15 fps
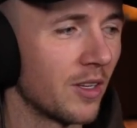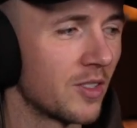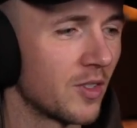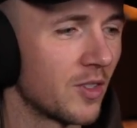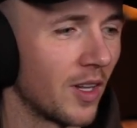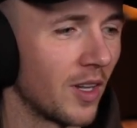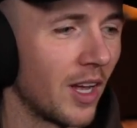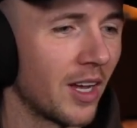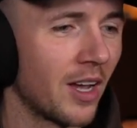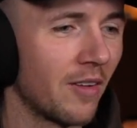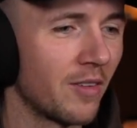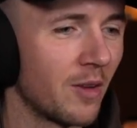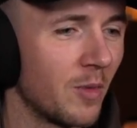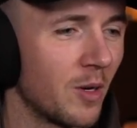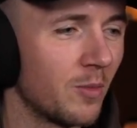So I like
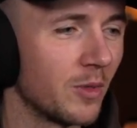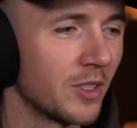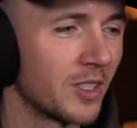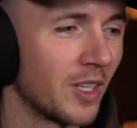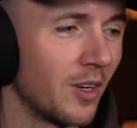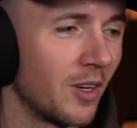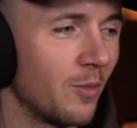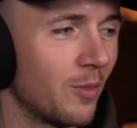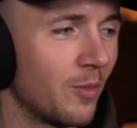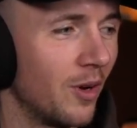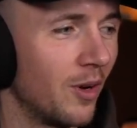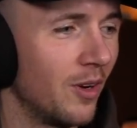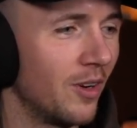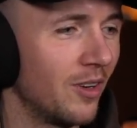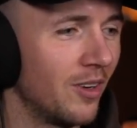having a minimal setup,
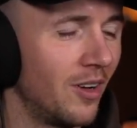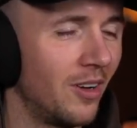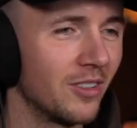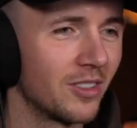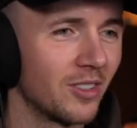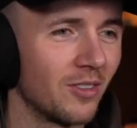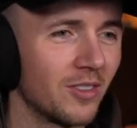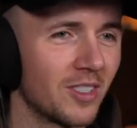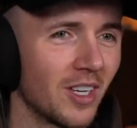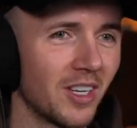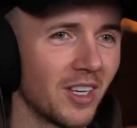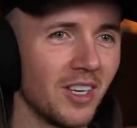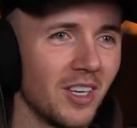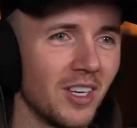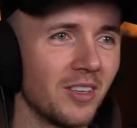but also it's like
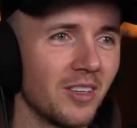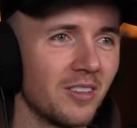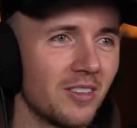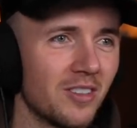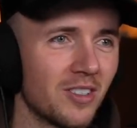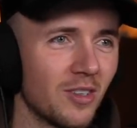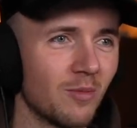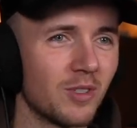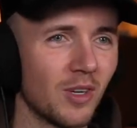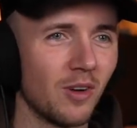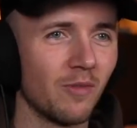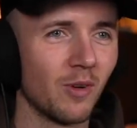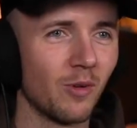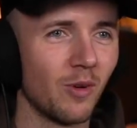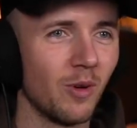you need some sort
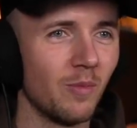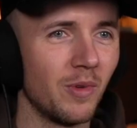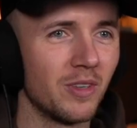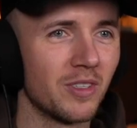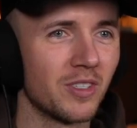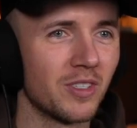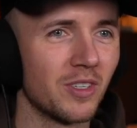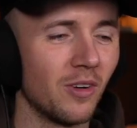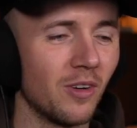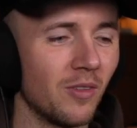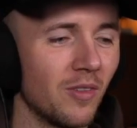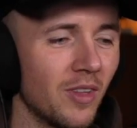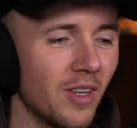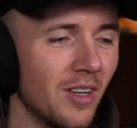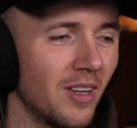of equipment, so
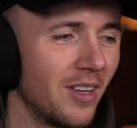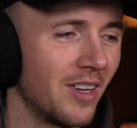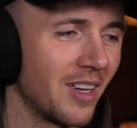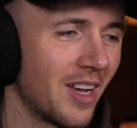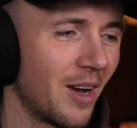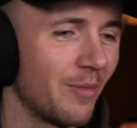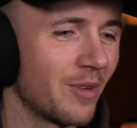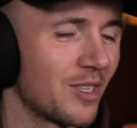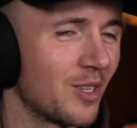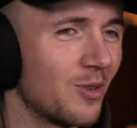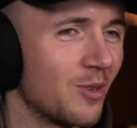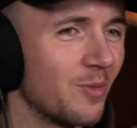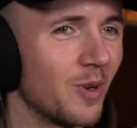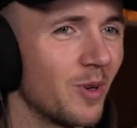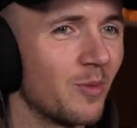it can't be
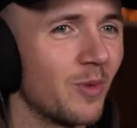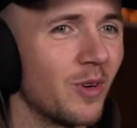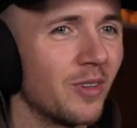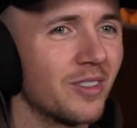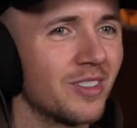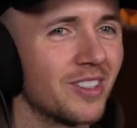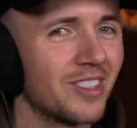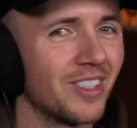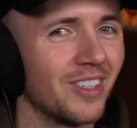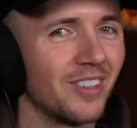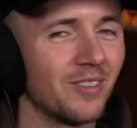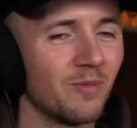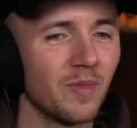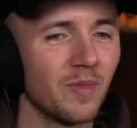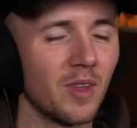too minimal.
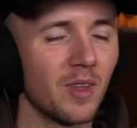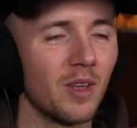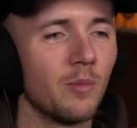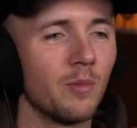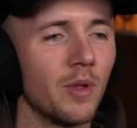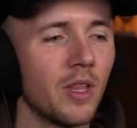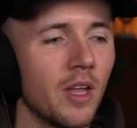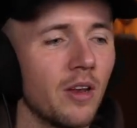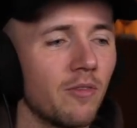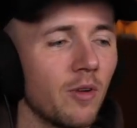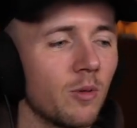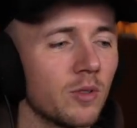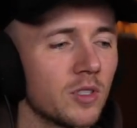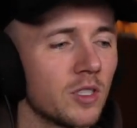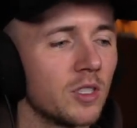So, but then if it
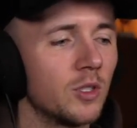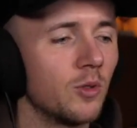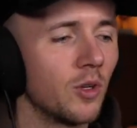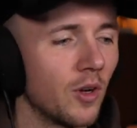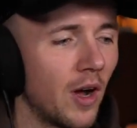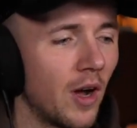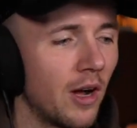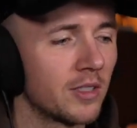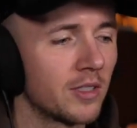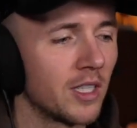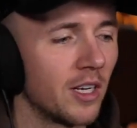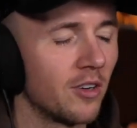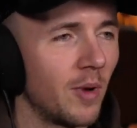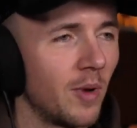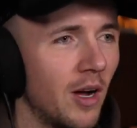was a studio
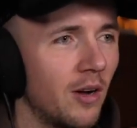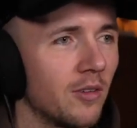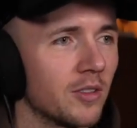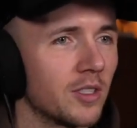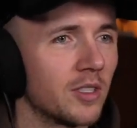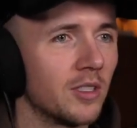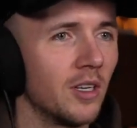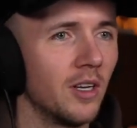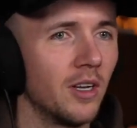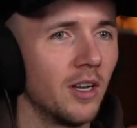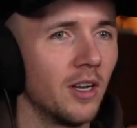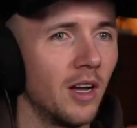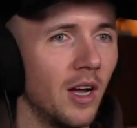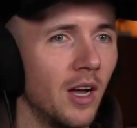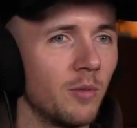outside of my house,
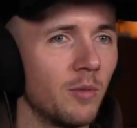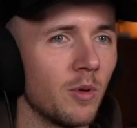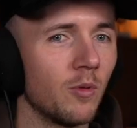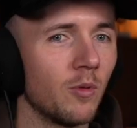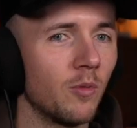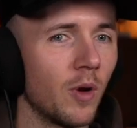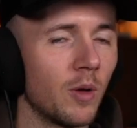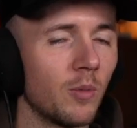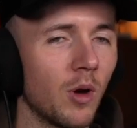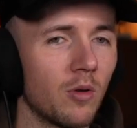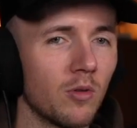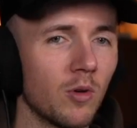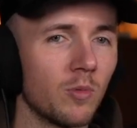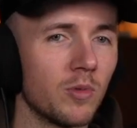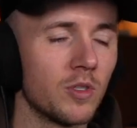I'd be way
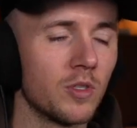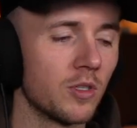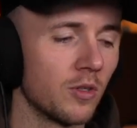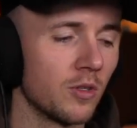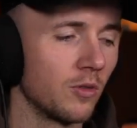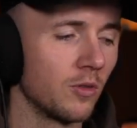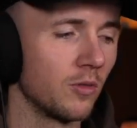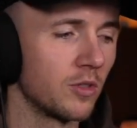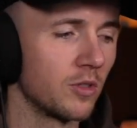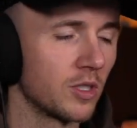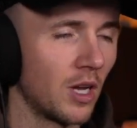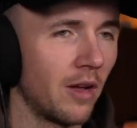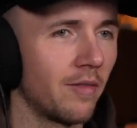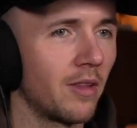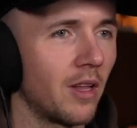more open to just
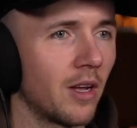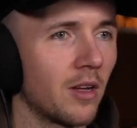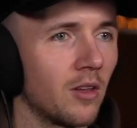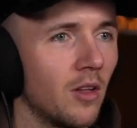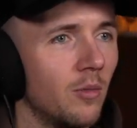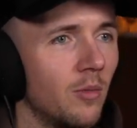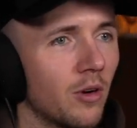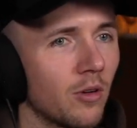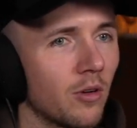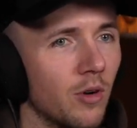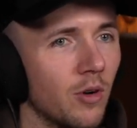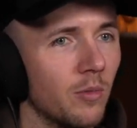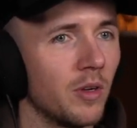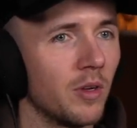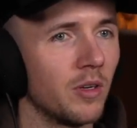having like a lot more
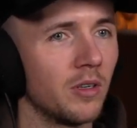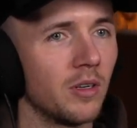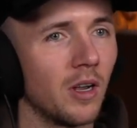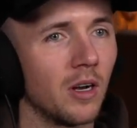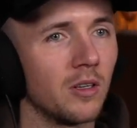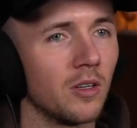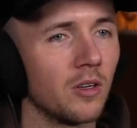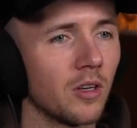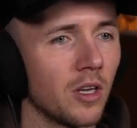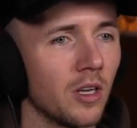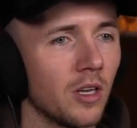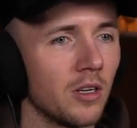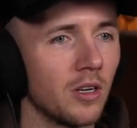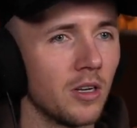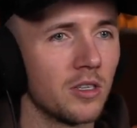equipment and analog
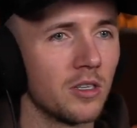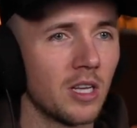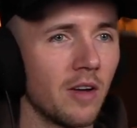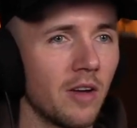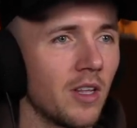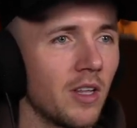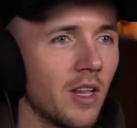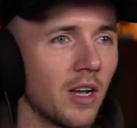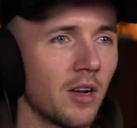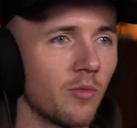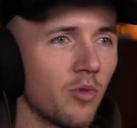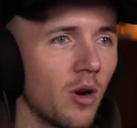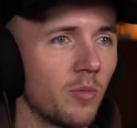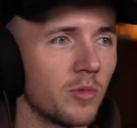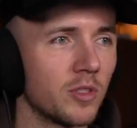gear and just having it like a
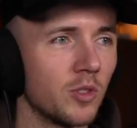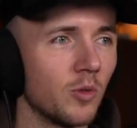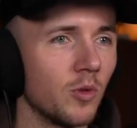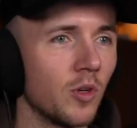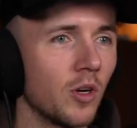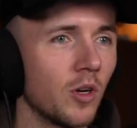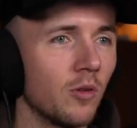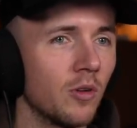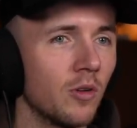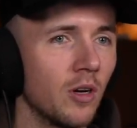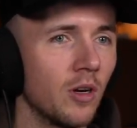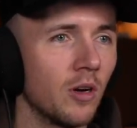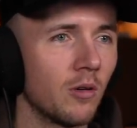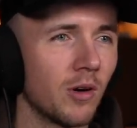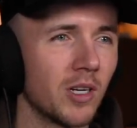proper studio.
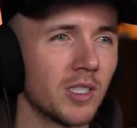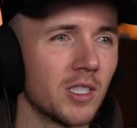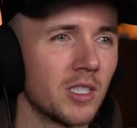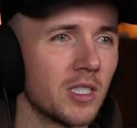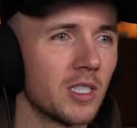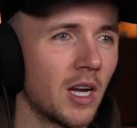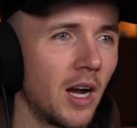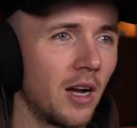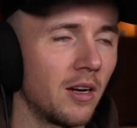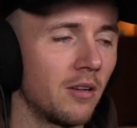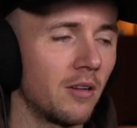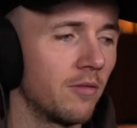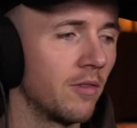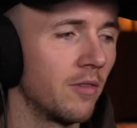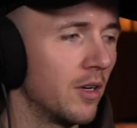Whereas this is kind
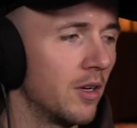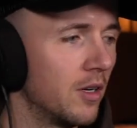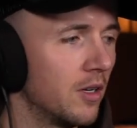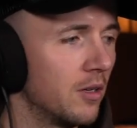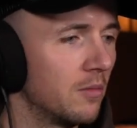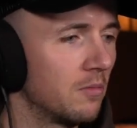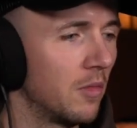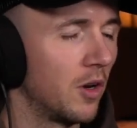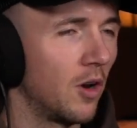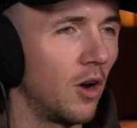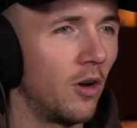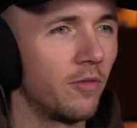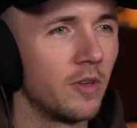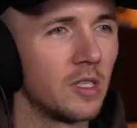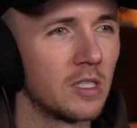of an
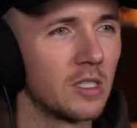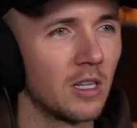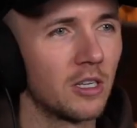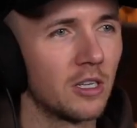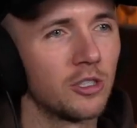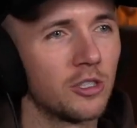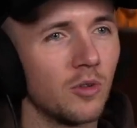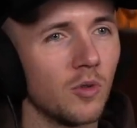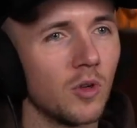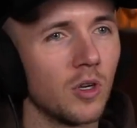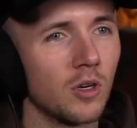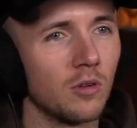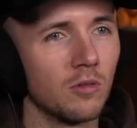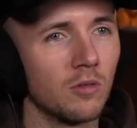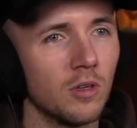
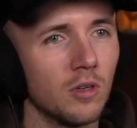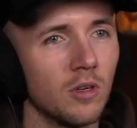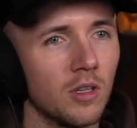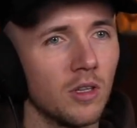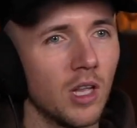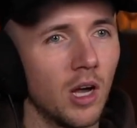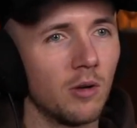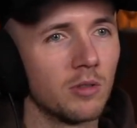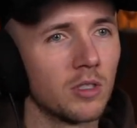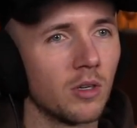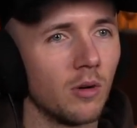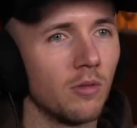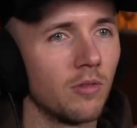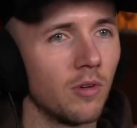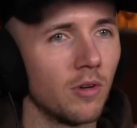office/studio that I was
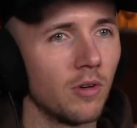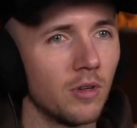going for.